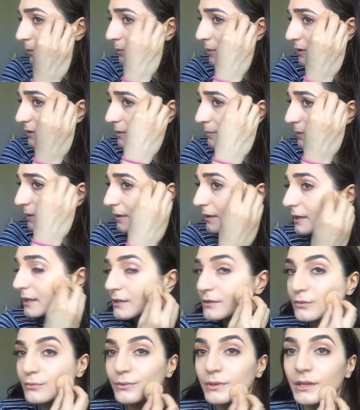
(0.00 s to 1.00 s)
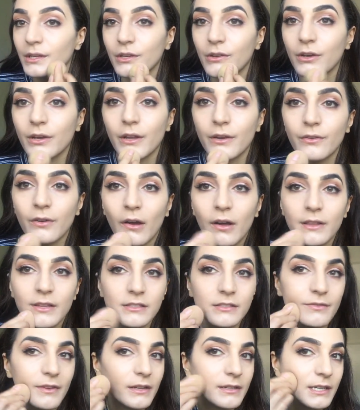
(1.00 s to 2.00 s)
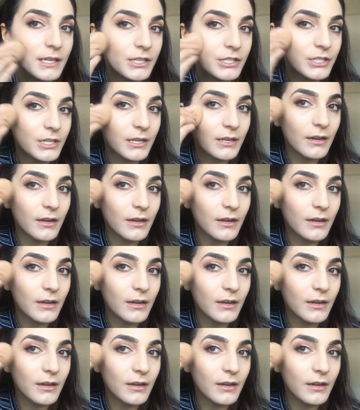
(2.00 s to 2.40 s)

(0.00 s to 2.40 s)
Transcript: buildability is really good on this foundation.